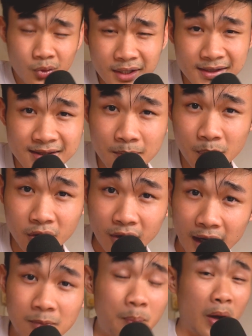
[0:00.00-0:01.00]
Pretty simple,
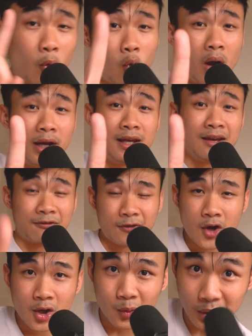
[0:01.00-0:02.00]
right? But what if
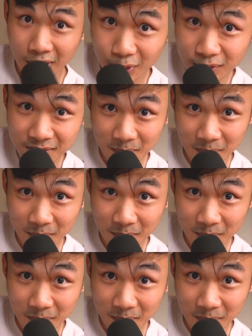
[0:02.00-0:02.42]
we use